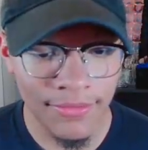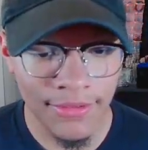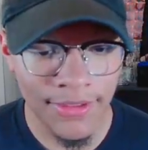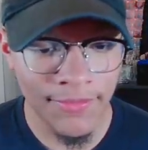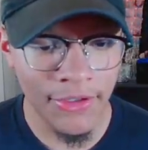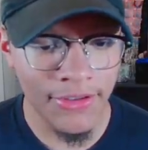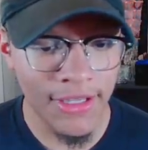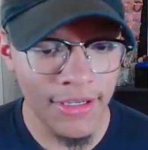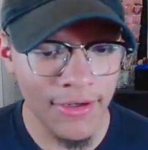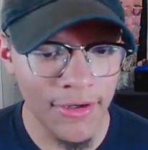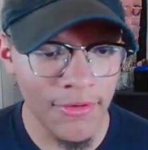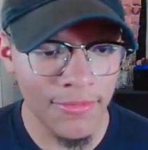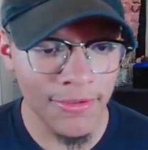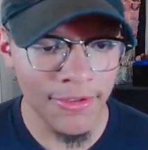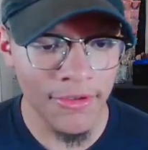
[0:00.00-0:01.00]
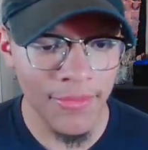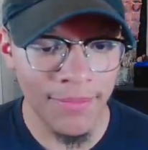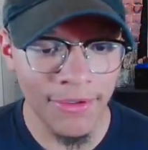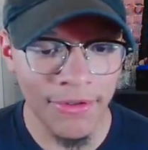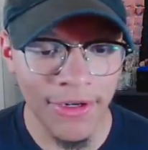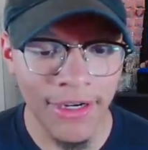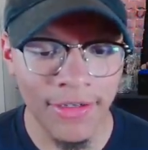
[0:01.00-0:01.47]
If you're thinking over, you might
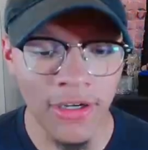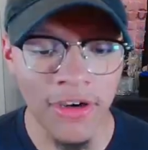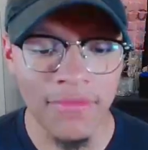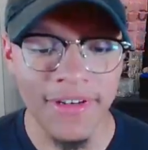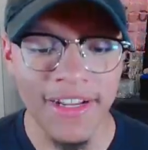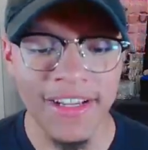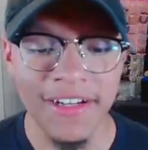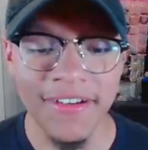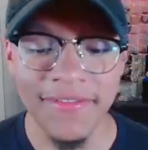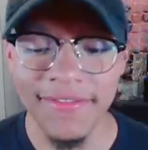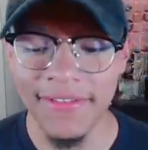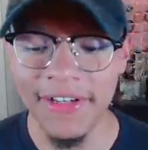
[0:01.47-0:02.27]
be right. Oh, negative.